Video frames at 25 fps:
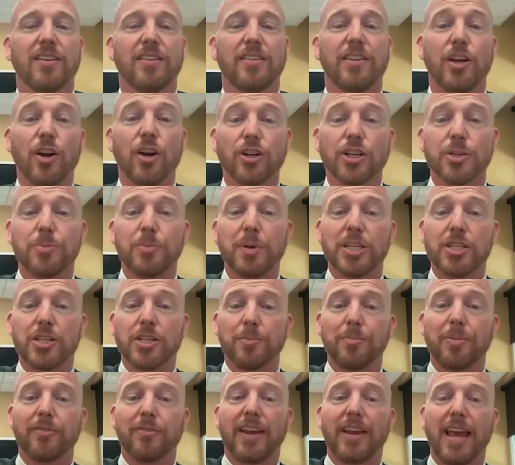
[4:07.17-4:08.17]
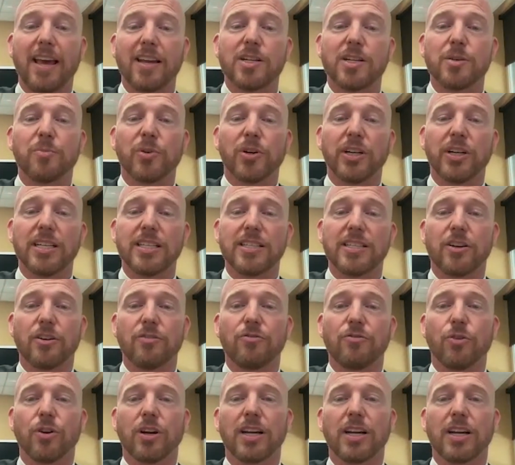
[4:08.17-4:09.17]
The Archbishop of Canterbury is
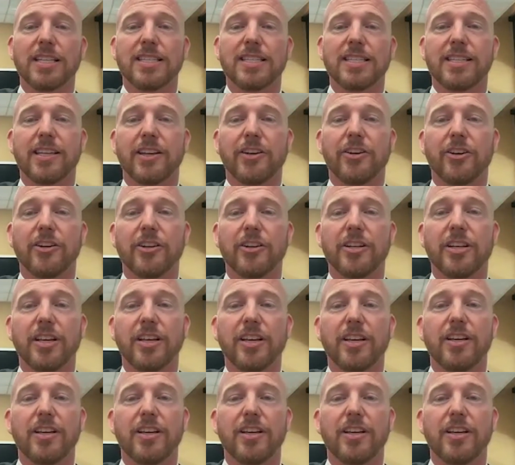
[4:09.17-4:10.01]
therefore considered